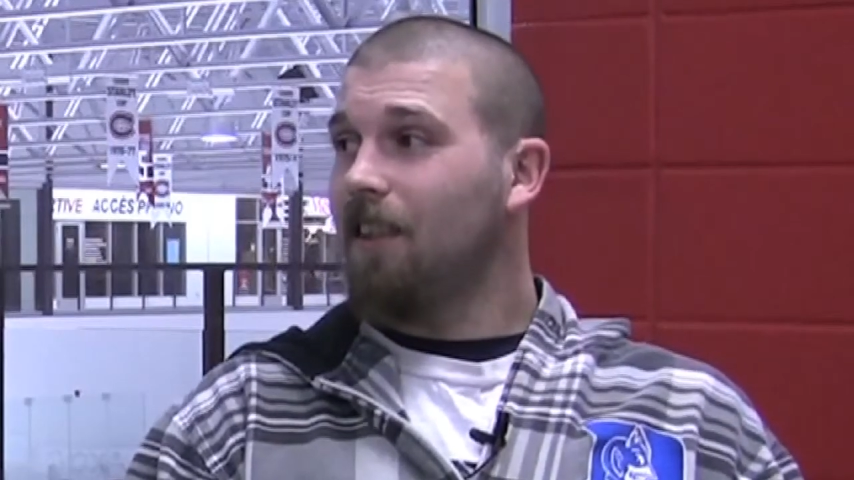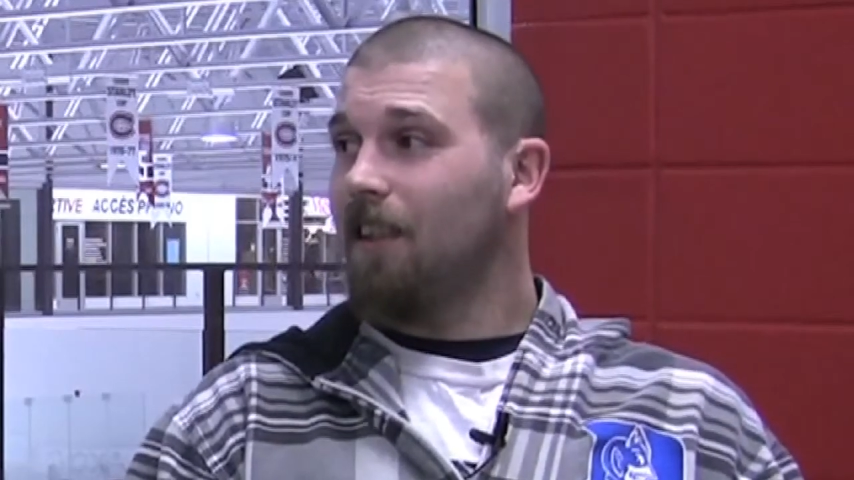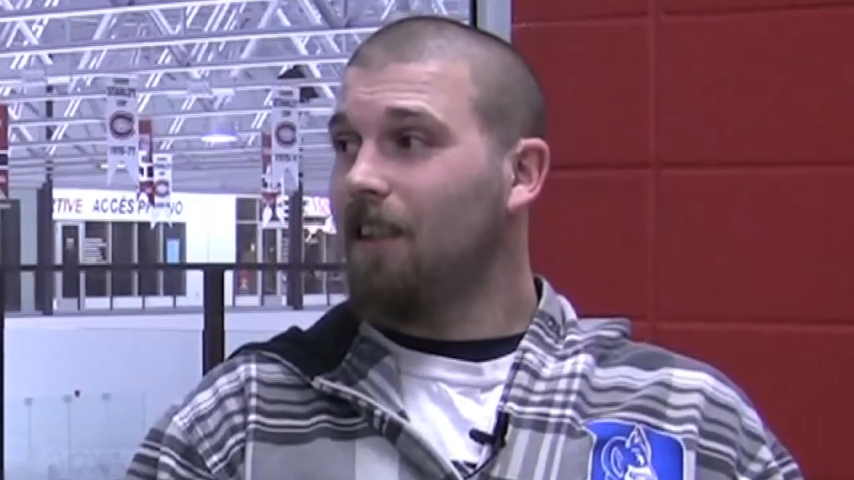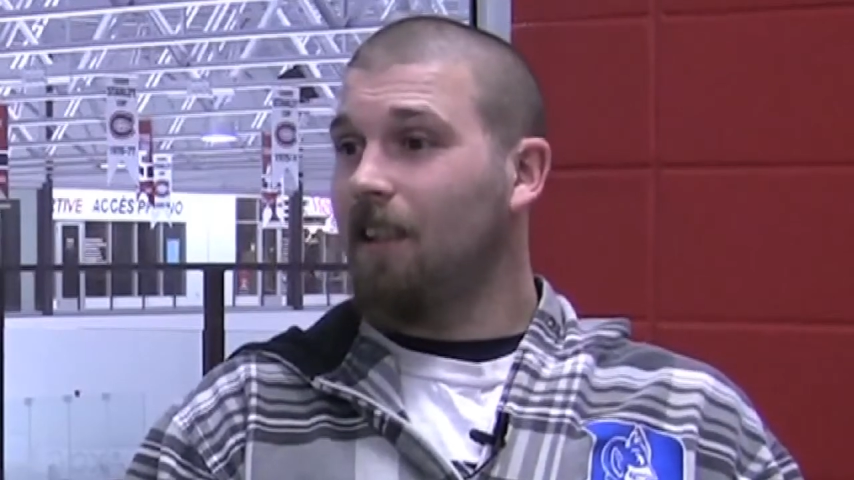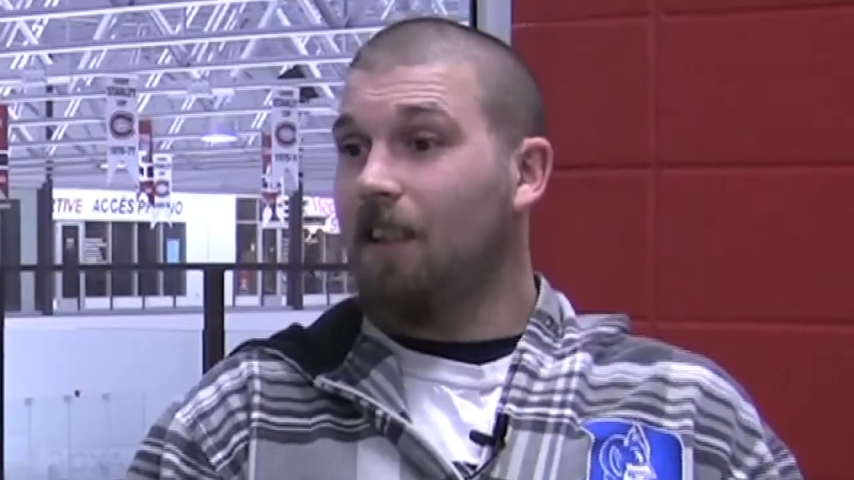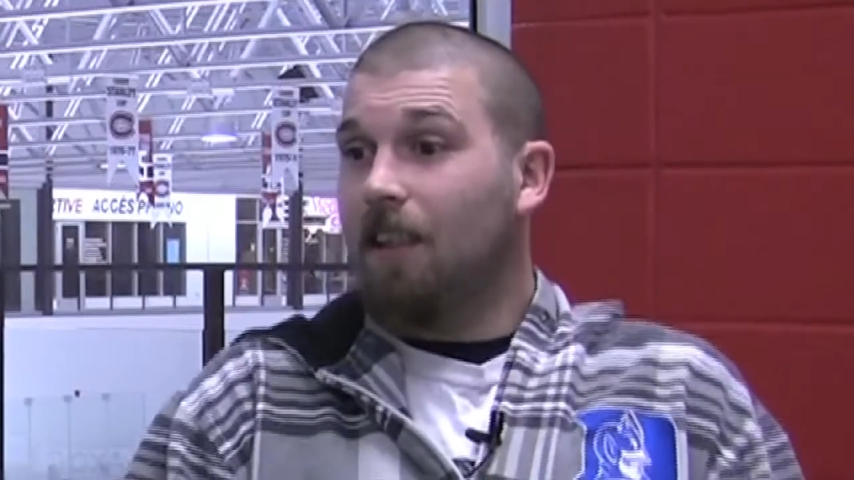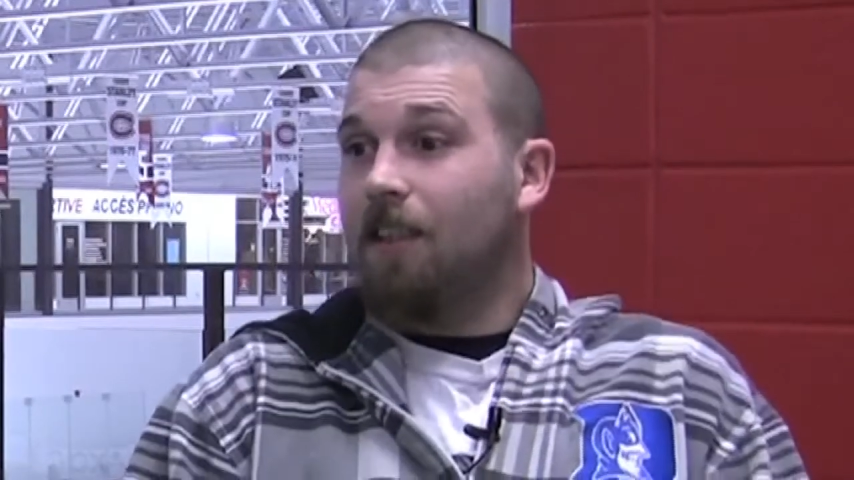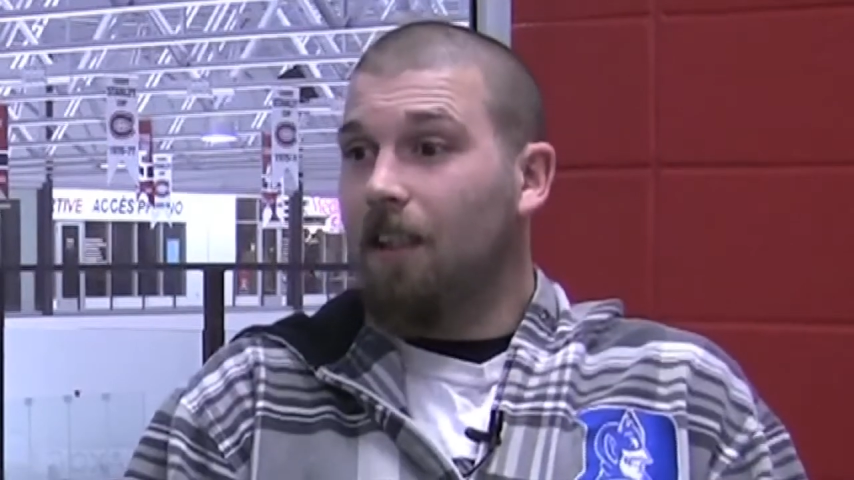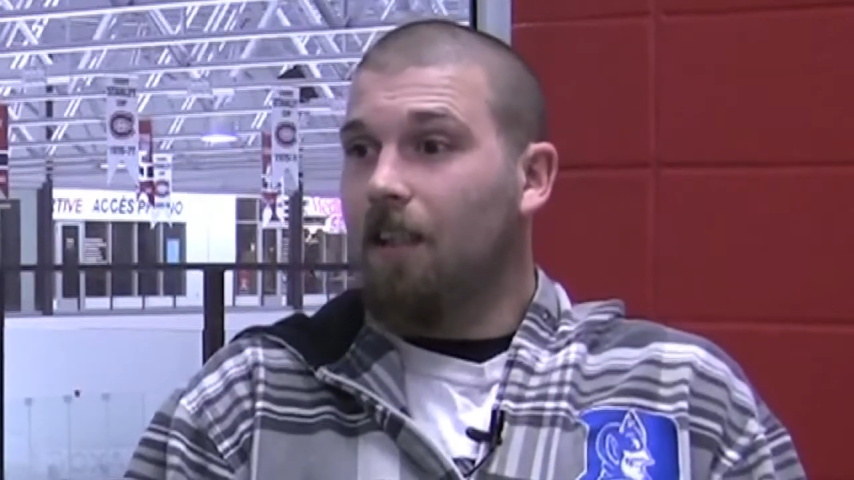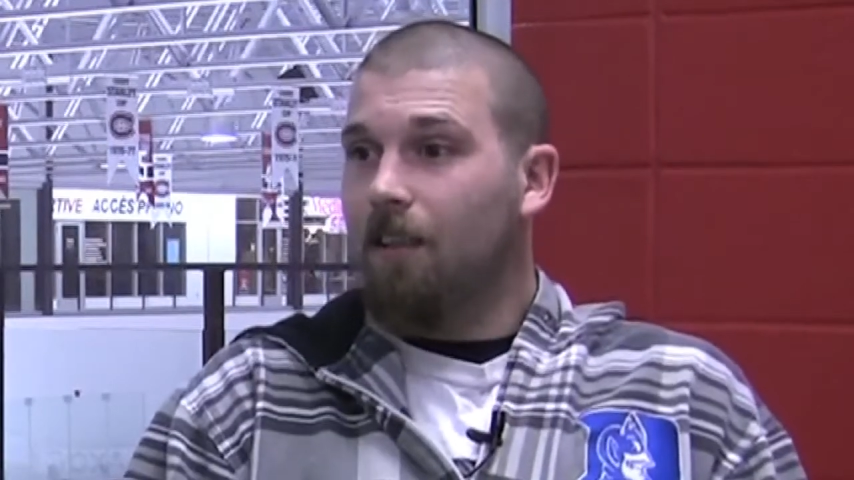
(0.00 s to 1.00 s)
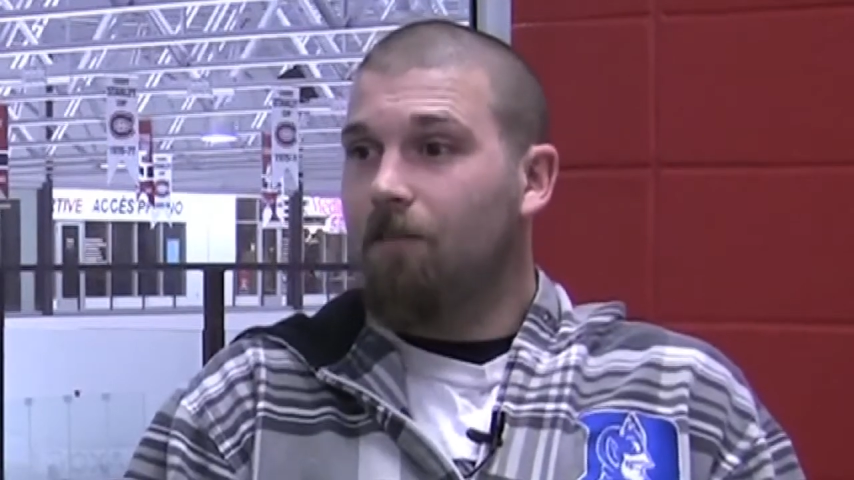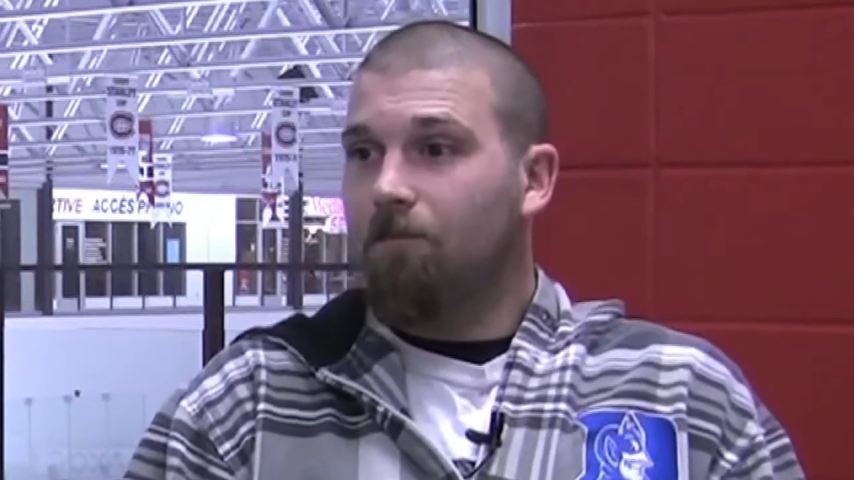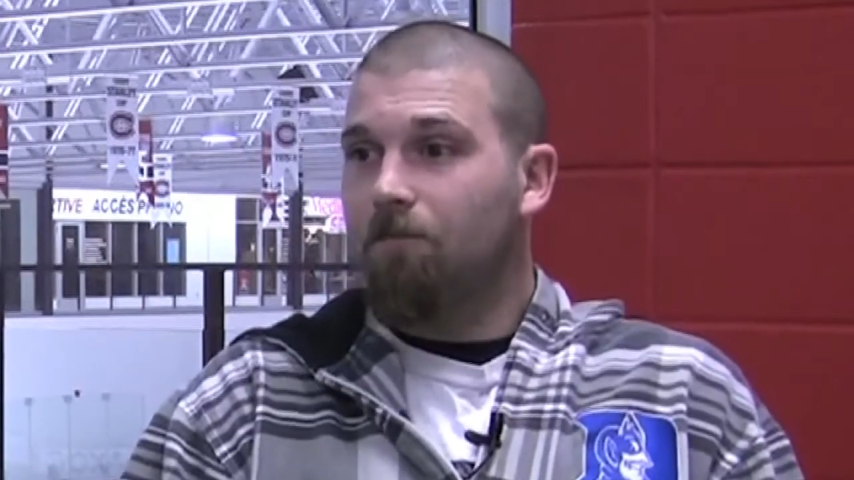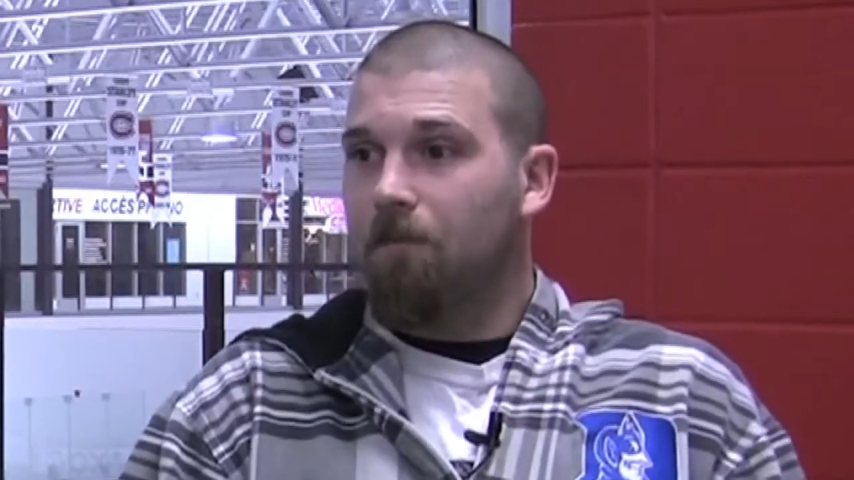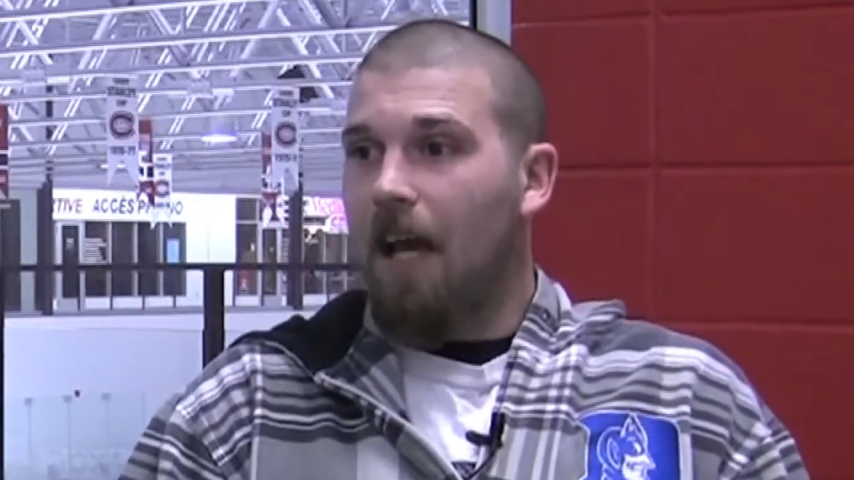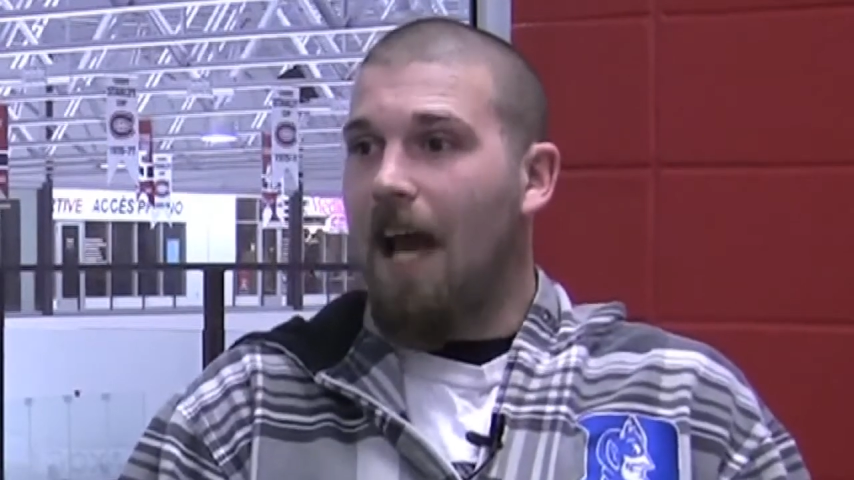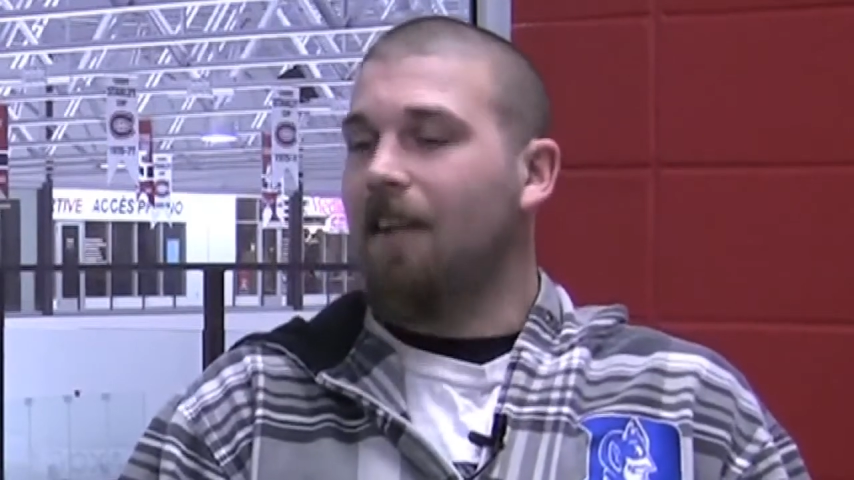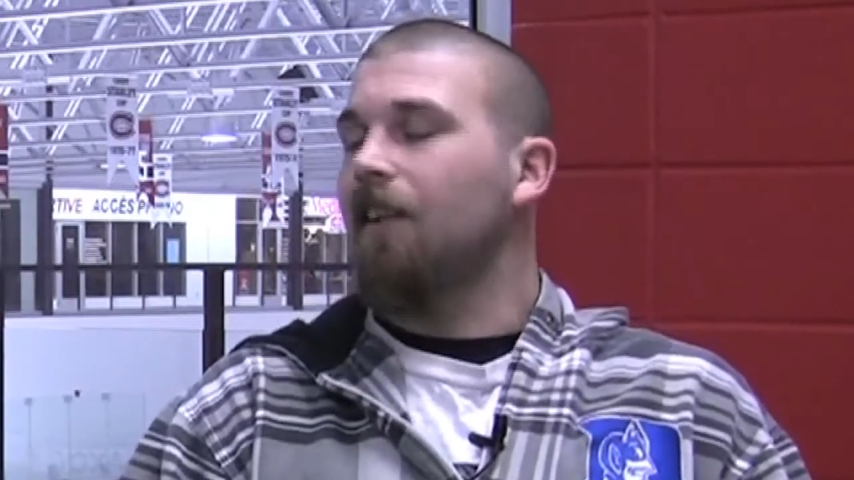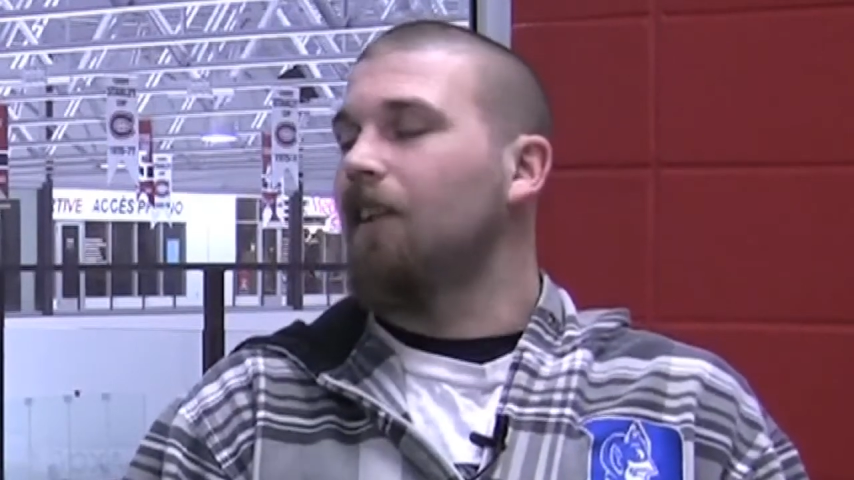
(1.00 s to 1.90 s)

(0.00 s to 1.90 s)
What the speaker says: a athlete.